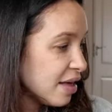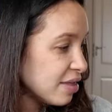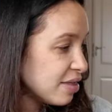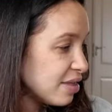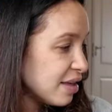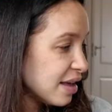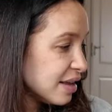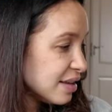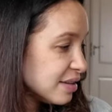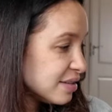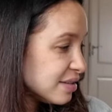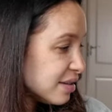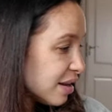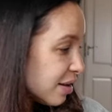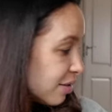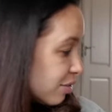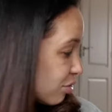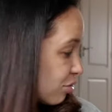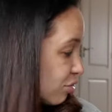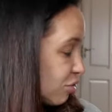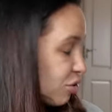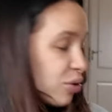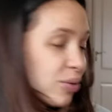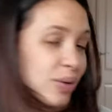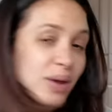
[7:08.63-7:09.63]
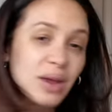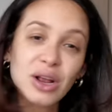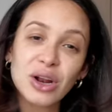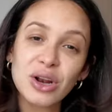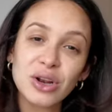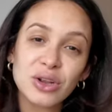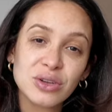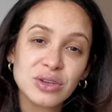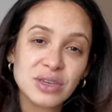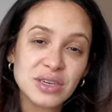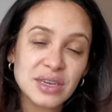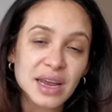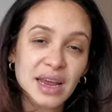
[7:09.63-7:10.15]
things sent through,
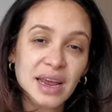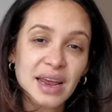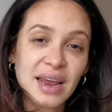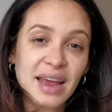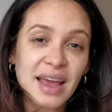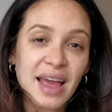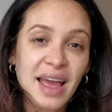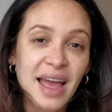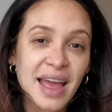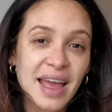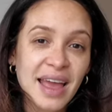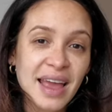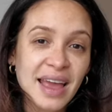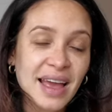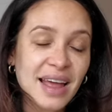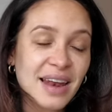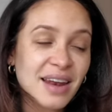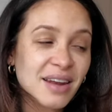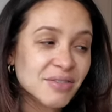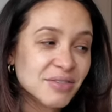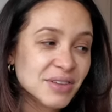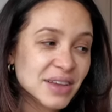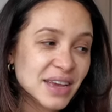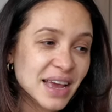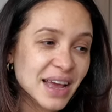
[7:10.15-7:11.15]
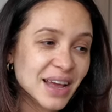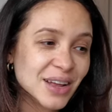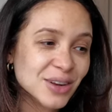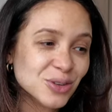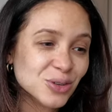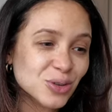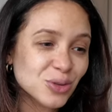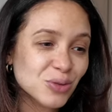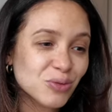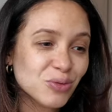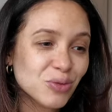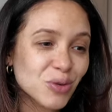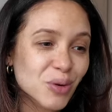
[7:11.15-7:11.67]
including a, a lovely
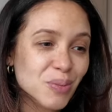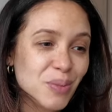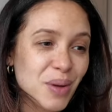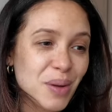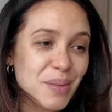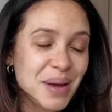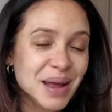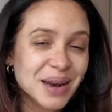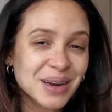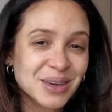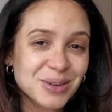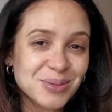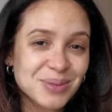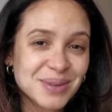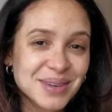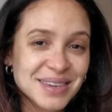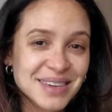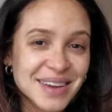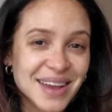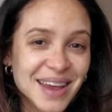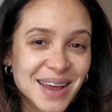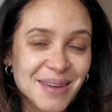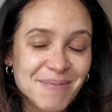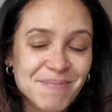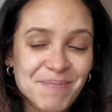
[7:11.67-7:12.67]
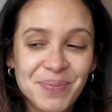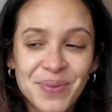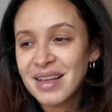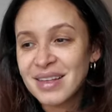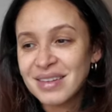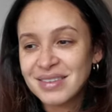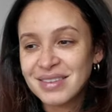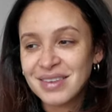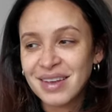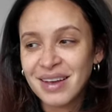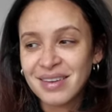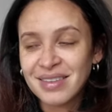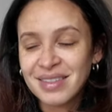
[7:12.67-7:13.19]
candle from my management team.
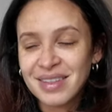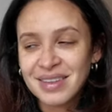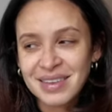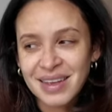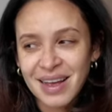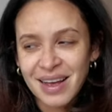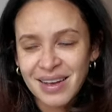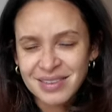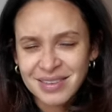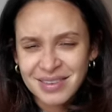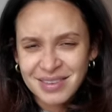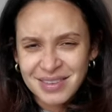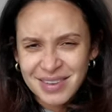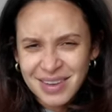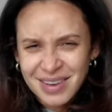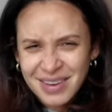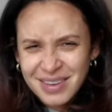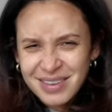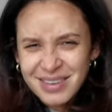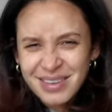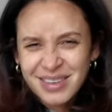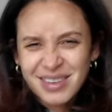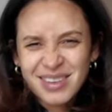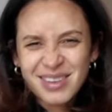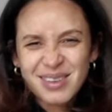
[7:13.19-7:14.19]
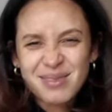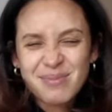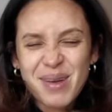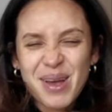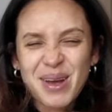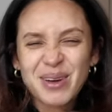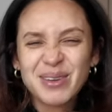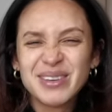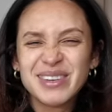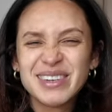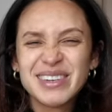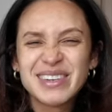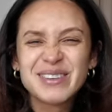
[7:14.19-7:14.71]
So this house is going to just
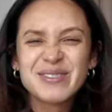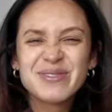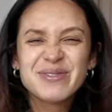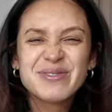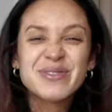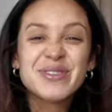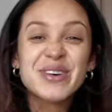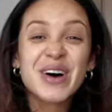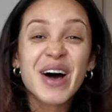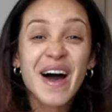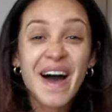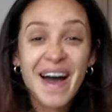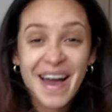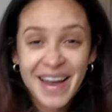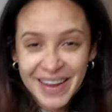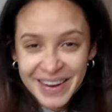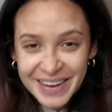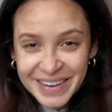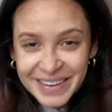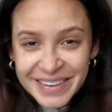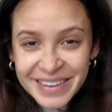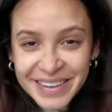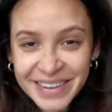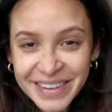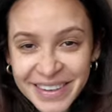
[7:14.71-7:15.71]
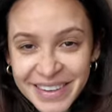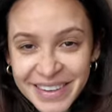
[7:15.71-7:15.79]
smell divine.